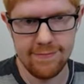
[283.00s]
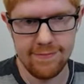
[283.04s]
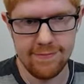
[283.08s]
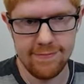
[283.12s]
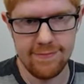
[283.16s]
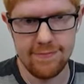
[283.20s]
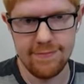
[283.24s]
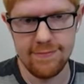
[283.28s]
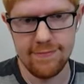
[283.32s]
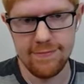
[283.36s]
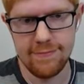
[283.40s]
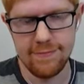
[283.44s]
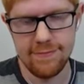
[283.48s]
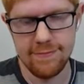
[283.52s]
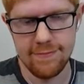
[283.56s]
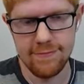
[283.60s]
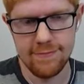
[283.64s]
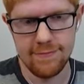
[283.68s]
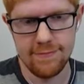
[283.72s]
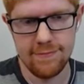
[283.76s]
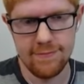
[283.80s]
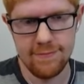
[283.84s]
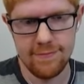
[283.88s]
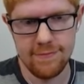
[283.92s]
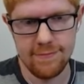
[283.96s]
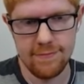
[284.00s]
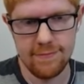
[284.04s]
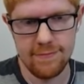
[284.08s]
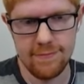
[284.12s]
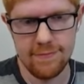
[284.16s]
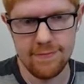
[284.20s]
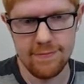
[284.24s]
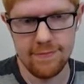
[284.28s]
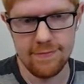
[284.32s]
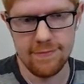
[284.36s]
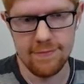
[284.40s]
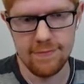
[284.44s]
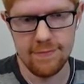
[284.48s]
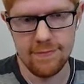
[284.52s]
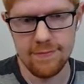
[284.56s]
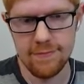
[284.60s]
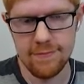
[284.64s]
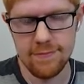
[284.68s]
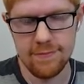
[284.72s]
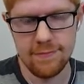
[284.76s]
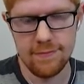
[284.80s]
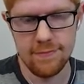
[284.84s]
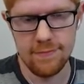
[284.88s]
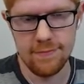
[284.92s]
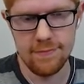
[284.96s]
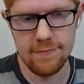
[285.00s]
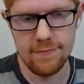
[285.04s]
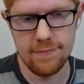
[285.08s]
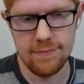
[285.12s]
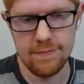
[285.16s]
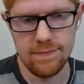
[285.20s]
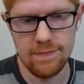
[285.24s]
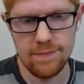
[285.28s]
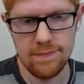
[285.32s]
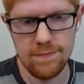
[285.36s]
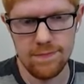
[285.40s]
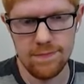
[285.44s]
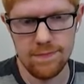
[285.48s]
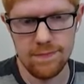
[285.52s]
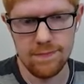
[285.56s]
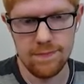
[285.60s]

(silence)